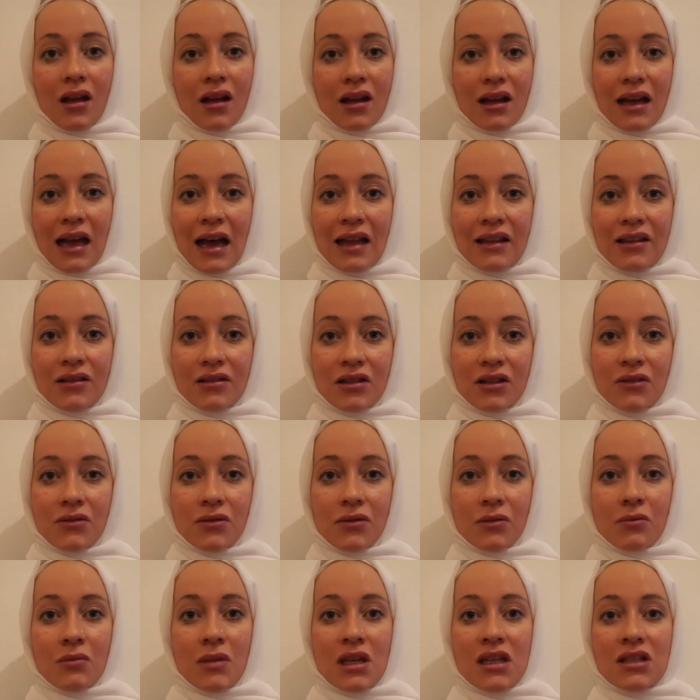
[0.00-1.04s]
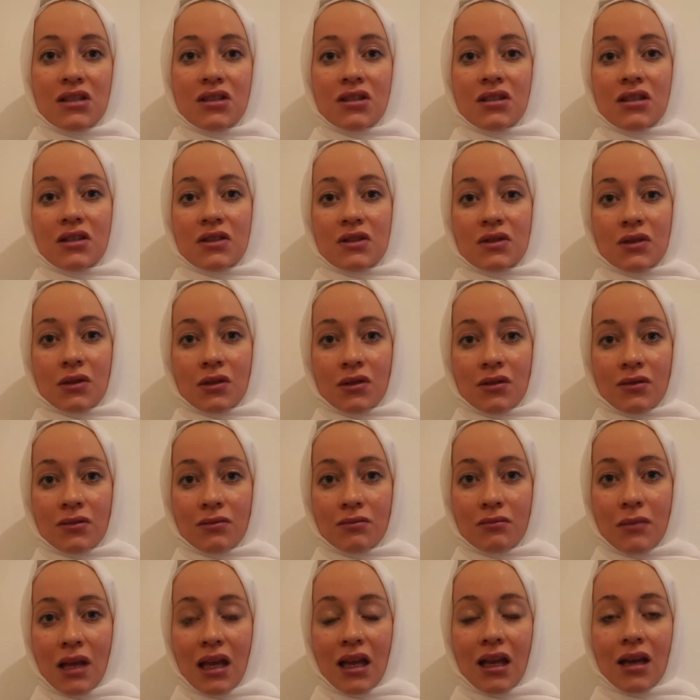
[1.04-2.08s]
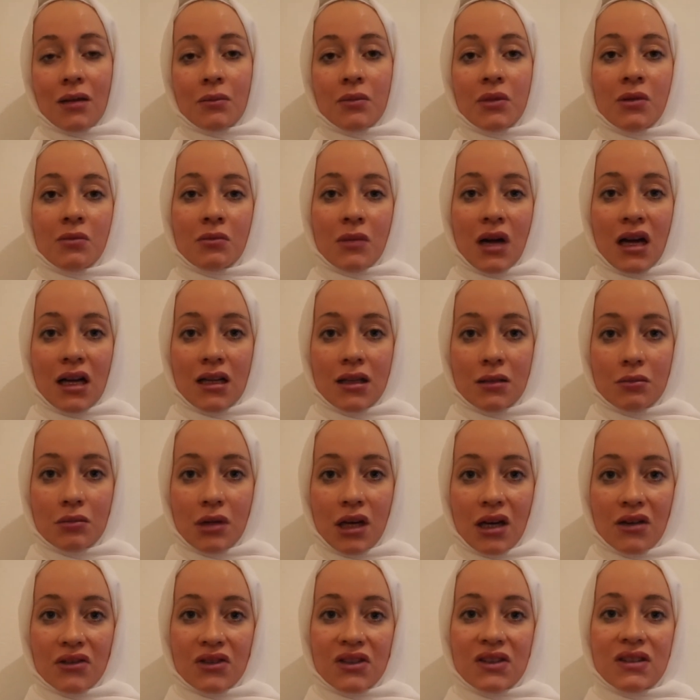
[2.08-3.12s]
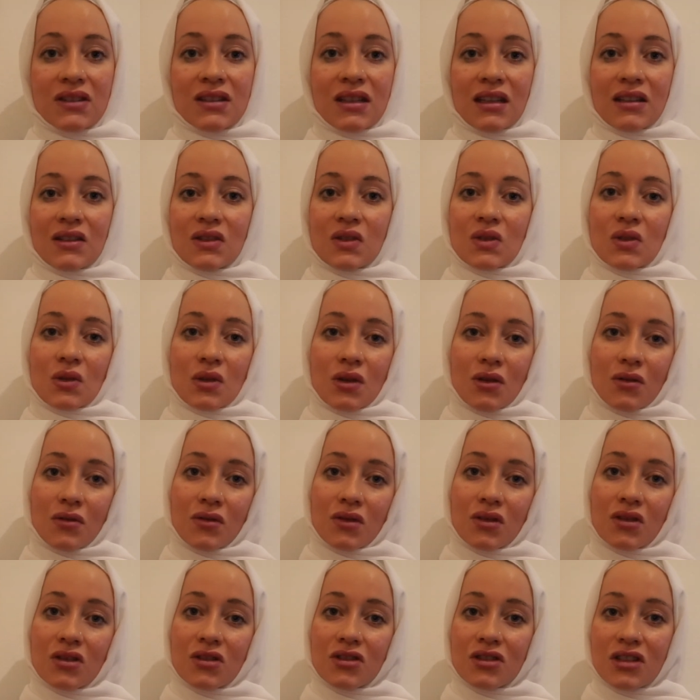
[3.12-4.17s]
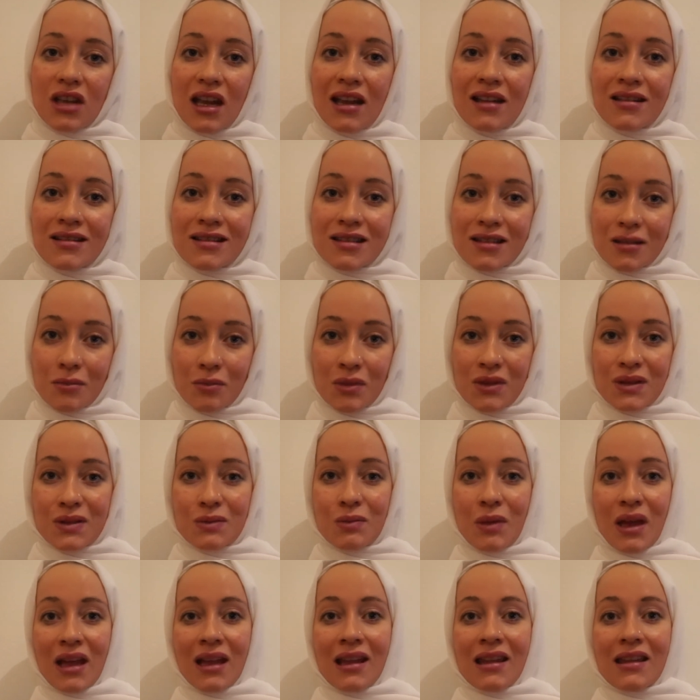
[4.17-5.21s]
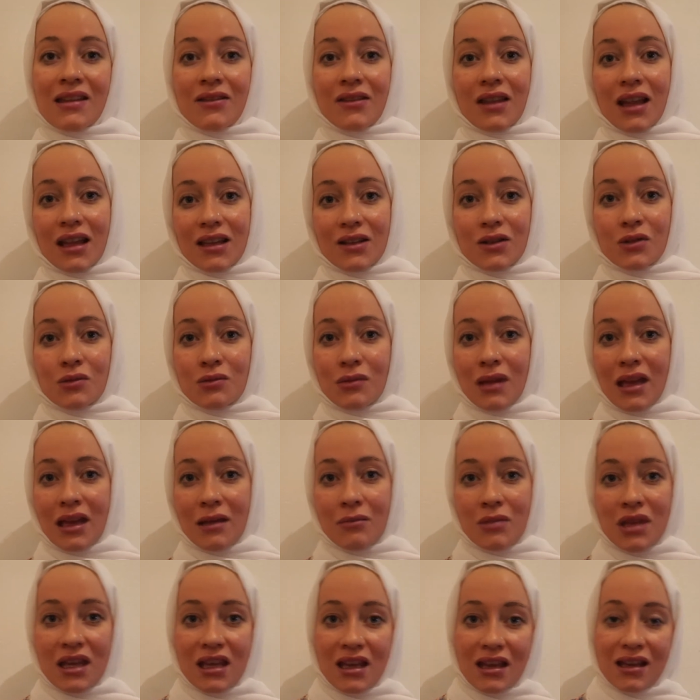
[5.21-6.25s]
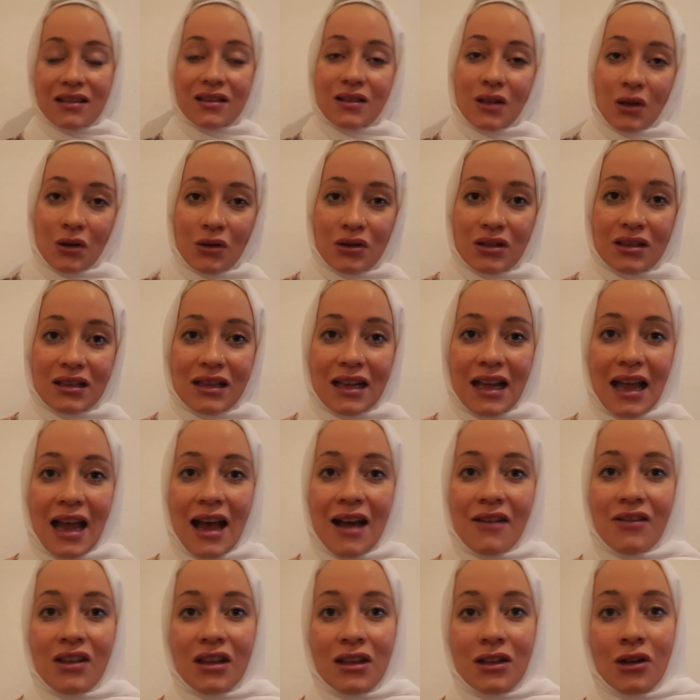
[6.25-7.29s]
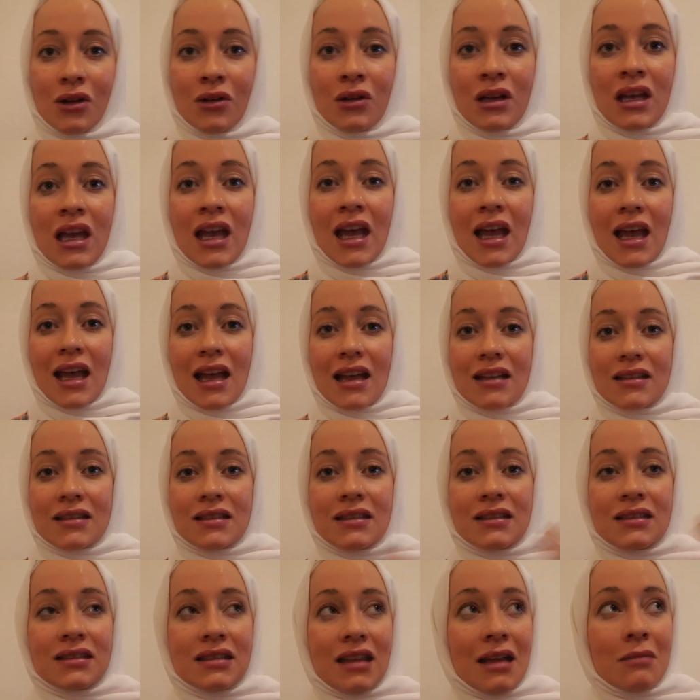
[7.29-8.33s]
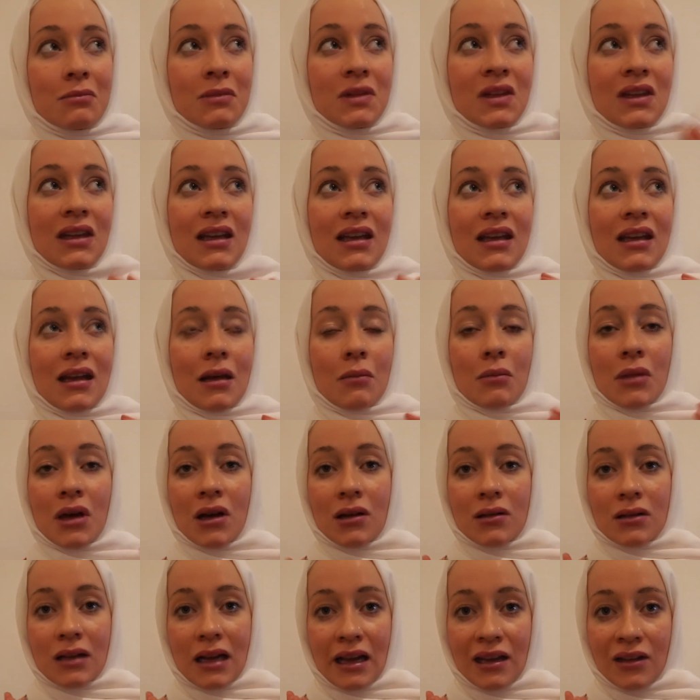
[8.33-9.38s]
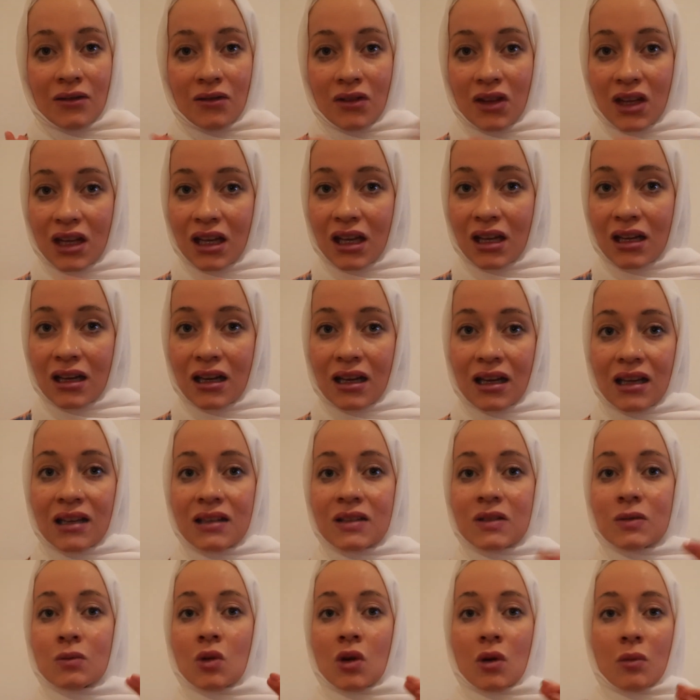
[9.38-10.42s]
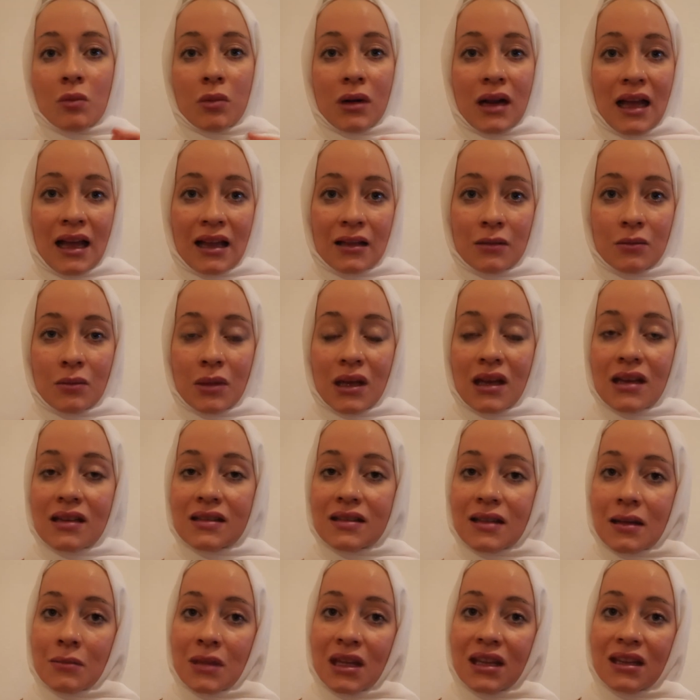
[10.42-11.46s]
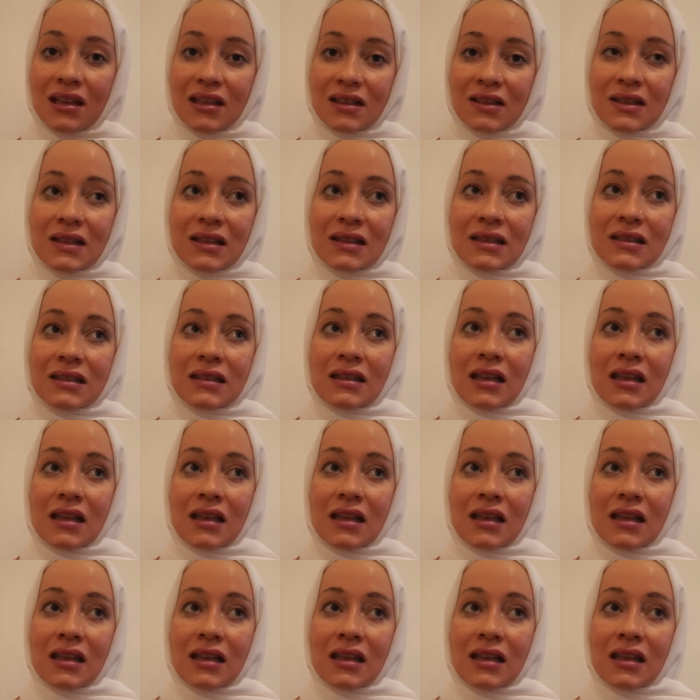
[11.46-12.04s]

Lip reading: gather information and sort of make up your mind about it and sort of change the perspective that you maybe is currently having, you know. It's the same thing about like veganism or plant-based. I mean, this is